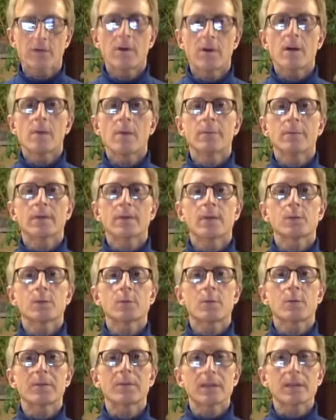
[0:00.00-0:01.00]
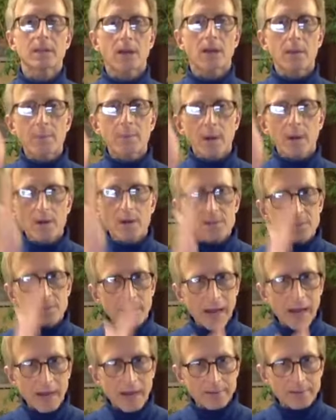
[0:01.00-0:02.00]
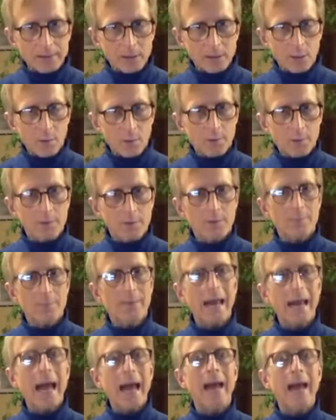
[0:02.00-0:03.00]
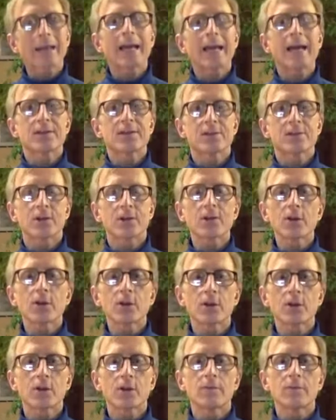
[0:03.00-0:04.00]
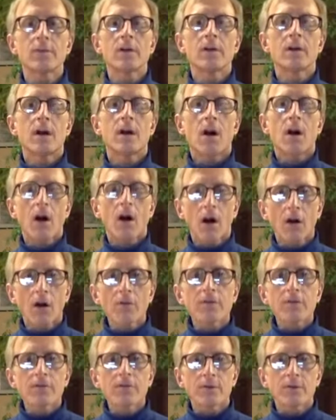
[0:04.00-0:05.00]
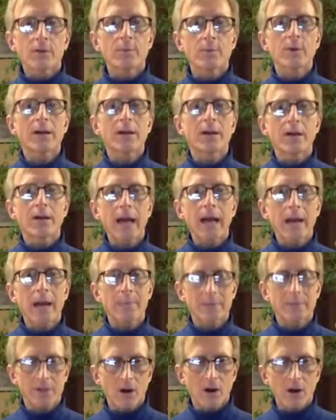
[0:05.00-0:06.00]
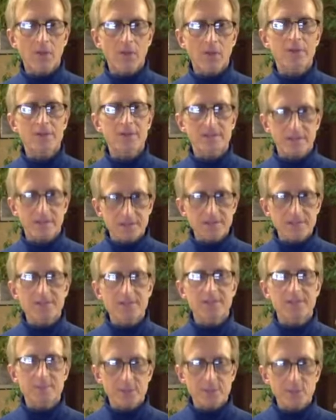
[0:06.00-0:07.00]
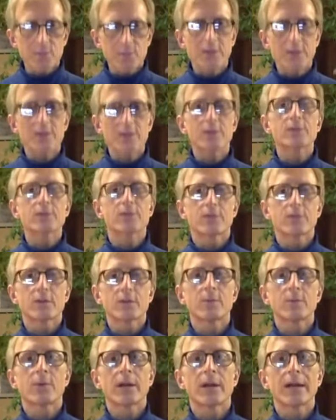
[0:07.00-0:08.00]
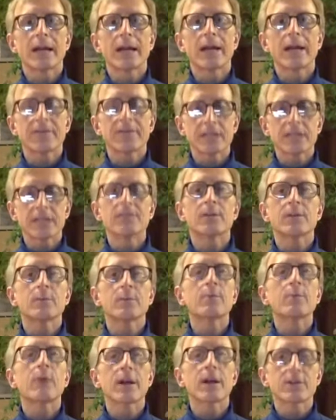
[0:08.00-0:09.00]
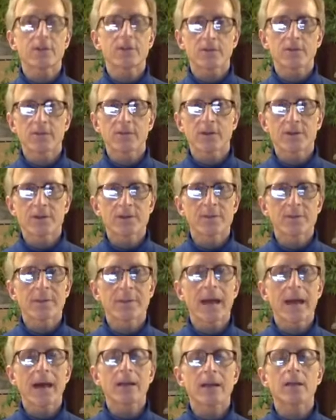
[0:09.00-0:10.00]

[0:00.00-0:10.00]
because when the lumbar spine, the lower back, has a curve, all the vertebrae are happy. All the discs between those vertebrae have even pressure front to back.